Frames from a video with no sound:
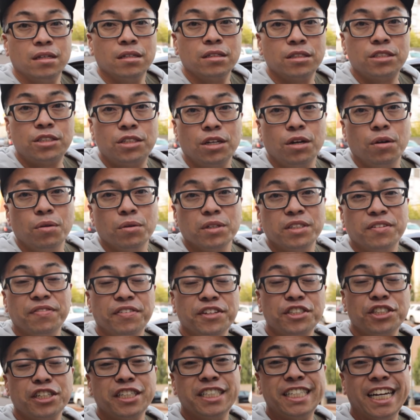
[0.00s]
So it's
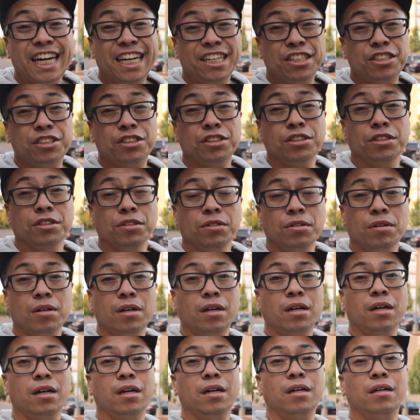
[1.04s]
officially day 2.
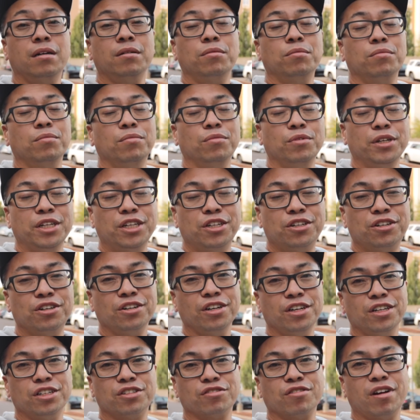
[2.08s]
We
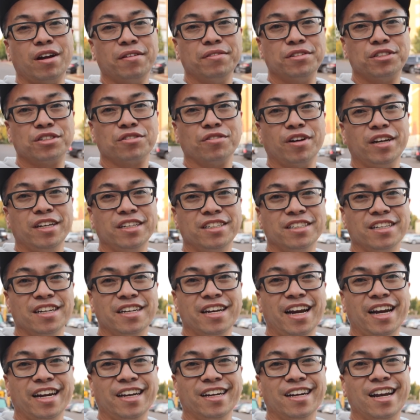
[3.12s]
couldn't drive straight into the
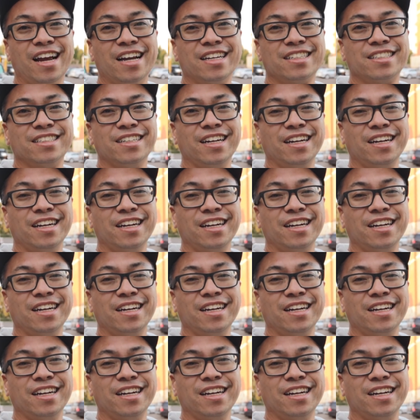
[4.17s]
night last